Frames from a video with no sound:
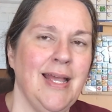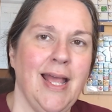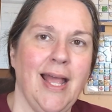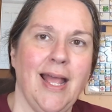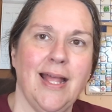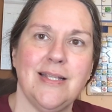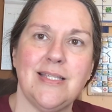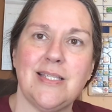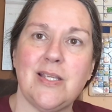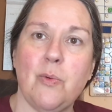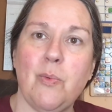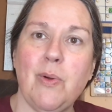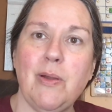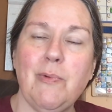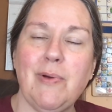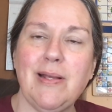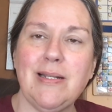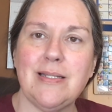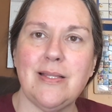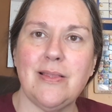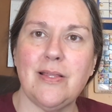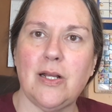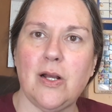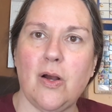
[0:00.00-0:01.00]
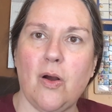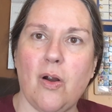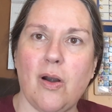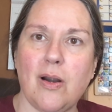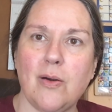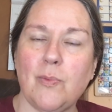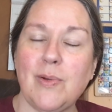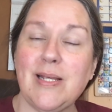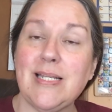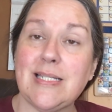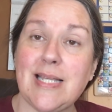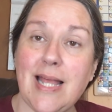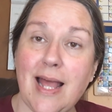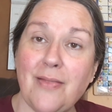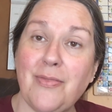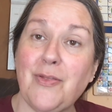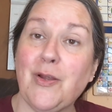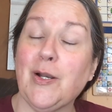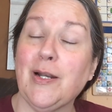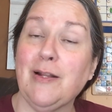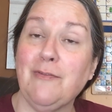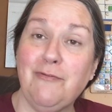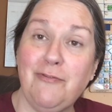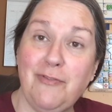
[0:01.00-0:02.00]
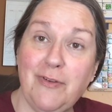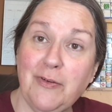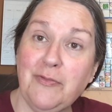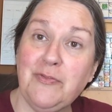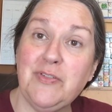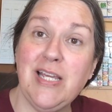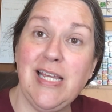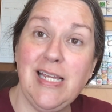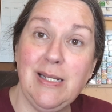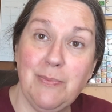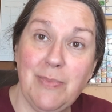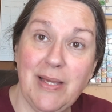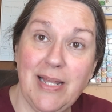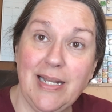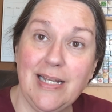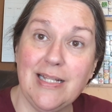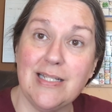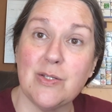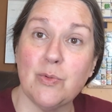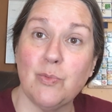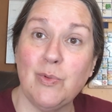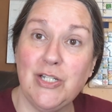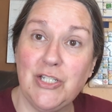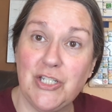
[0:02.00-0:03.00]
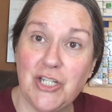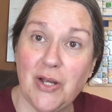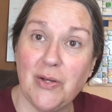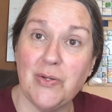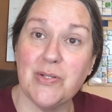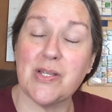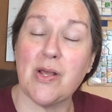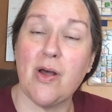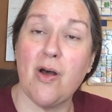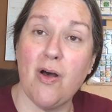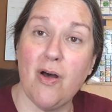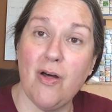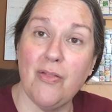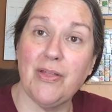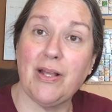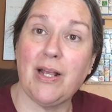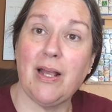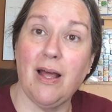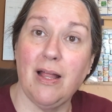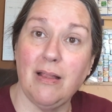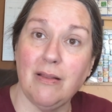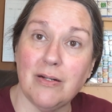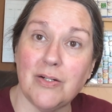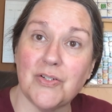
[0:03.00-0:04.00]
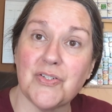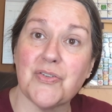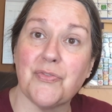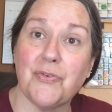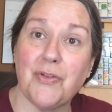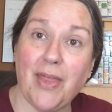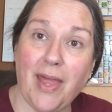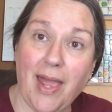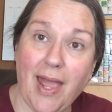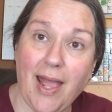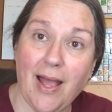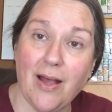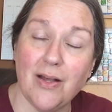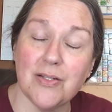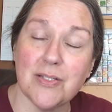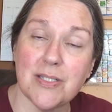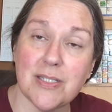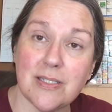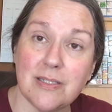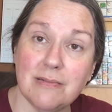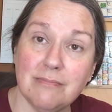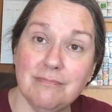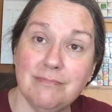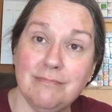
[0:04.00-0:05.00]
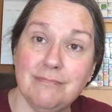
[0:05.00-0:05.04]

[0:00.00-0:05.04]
And so we went to the car and we sat there, and in 15 minutes, we chose all the colors for the house.